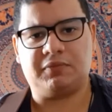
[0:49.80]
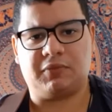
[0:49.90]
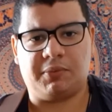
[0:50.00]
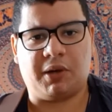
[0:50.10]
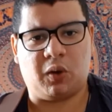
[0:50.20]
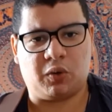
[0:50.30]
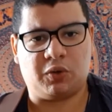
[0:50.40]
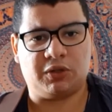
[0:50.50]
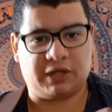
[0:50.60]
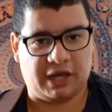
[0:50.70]
A power
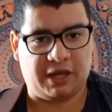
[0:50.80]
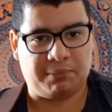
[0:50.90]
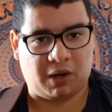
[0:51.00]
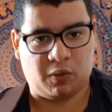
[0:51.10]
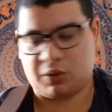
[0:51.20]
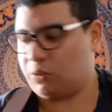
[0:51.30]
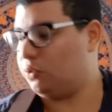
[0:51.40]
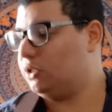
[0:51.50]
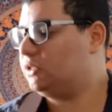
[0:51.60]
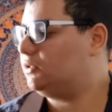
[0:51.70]
chord, A power
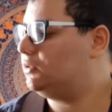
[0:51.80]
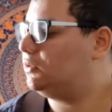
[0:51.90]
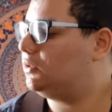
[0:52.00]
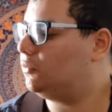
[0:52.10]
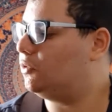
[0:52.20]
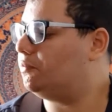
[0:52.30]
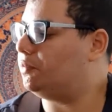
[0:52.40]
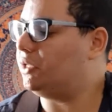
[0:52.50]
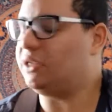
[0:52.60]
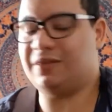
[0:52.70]
chord, would
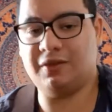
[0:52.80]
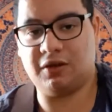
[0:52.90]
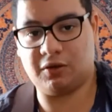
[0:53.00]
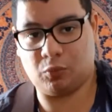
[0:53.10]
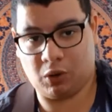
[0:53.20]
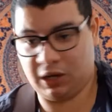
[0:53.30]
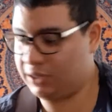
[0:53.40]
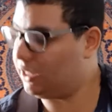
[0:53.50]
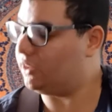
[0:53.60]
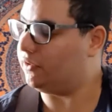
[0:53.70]
be the
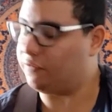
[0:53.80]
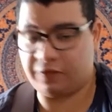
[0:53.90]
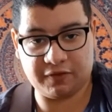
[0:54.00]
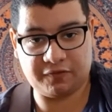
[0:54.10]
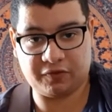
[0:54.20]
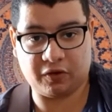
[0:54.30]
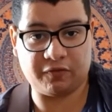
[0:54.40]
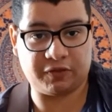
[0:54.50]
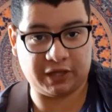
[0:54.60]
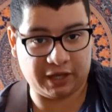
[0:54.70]
1/5
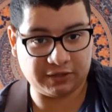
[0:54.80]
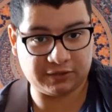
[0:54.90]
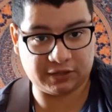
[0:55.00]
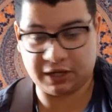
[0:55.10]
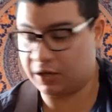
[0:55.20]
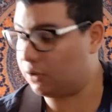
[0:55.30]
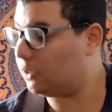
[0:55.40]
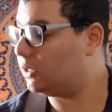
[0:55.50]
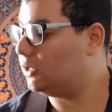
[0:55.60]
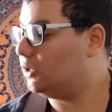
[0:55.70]
of the A scale,
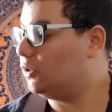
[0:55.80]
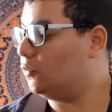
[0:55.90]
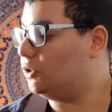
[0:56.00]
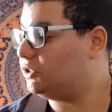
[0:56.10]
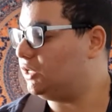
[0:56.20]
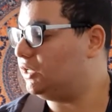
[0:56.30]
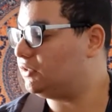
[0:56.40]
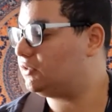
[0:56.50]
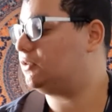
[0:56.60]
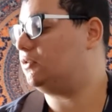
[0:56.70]
which
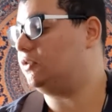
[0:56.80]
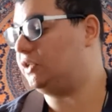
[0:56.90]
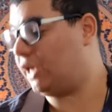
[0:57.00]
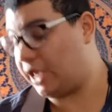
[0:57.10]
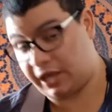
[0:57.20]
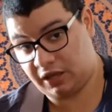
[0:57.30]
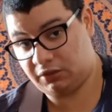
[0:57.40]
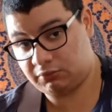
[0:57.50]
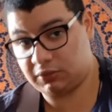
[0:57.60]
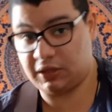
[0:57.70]
is the
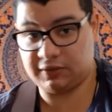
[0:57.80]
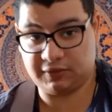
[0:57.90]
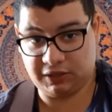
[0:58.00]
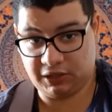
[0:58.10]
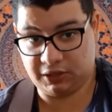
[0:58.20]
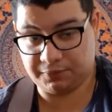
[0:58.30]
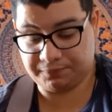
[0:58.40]
A and the E.